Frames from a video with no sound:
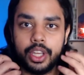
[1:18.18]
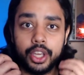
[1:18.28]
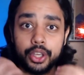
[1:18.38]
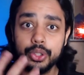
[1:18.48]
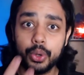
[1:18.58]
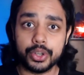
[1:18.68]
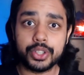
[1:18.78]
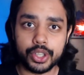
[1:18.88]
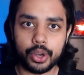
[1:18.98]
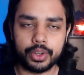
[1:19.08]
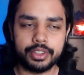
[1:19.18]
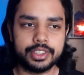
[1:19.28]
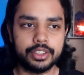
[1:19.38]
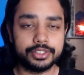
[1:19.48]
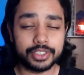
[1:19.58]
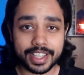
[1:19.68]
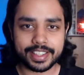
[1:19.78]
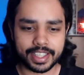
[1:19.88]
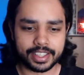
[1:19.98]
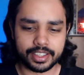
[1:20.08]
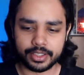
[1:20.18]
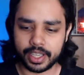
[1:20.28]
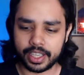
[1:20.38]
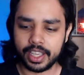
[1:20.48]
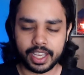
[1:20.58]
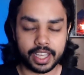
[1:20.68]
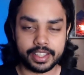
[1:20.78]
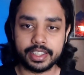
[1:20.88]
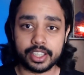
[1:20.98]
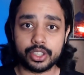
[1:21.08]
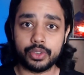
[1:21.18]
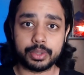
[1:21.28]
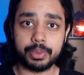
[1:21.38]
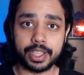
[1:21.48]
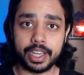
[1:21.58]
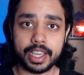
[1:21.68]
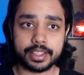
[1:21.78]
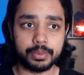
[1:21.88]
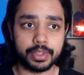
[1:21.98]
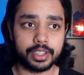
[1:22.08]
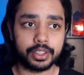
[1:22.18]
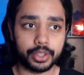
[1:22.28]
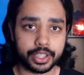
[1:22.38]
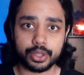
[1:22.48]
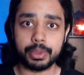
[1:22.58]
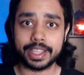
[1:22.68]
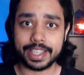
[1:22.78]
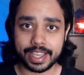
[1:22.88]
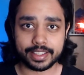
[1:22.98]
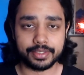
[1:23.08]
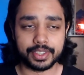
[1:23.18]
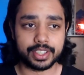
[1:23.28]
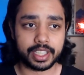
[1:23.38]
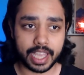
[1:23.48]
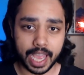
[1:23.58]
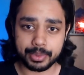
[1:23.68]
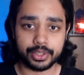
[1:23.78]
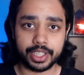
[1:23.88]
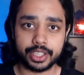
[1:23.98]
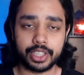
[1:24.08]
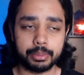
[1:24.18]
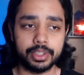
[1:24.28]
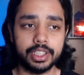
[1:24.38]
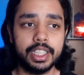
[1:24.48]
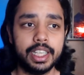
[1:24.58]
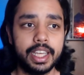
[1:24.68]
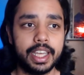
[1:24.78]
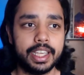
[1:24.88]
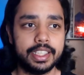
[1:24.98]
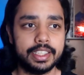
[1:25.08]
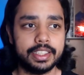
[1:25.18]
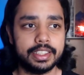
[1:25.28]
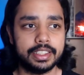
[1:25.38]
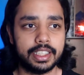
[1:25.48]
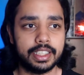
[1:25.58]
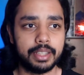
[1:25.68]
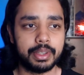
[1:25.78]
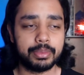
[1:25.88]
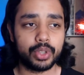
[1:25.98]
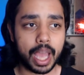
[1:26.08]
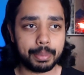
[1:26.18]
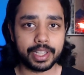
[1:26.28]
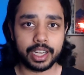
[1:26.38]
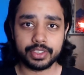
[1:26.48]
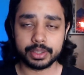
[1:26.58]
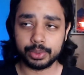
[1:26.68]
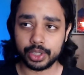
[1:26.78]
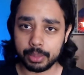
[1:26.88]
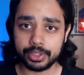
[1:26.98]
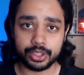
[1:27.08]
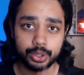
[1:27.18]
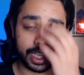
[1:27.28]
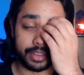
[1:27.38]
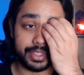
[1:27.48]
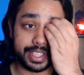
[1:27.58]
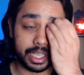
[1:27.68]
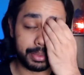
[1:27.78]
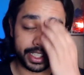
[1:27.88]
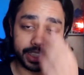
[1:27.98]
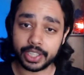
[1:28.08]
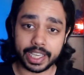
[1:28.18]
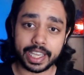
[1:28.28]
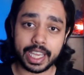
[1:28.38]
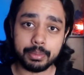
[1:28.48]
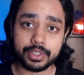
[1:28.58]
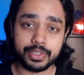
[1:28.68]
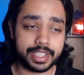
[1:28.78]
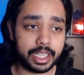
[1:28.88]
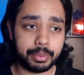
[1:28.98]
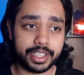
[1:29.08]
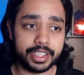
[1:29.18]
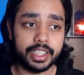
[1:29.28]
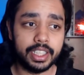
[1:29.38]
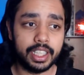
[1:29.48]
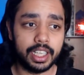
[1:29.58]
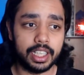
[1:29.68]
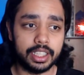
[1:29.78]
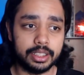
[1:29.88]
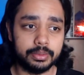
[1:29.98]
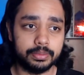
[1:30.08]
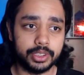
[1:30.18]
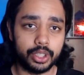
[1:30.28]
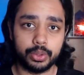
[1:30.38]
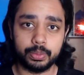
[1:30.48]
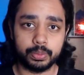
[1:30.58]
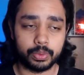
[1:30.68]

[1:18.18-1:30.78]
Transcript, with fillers: your show. It was your first thing to do. And I think that show was pretty nice with including so many guests, which is absolutely incredible and uh, and I'm so happy that I was able to do that. We celebrated great games. We celebrated, uh, you know,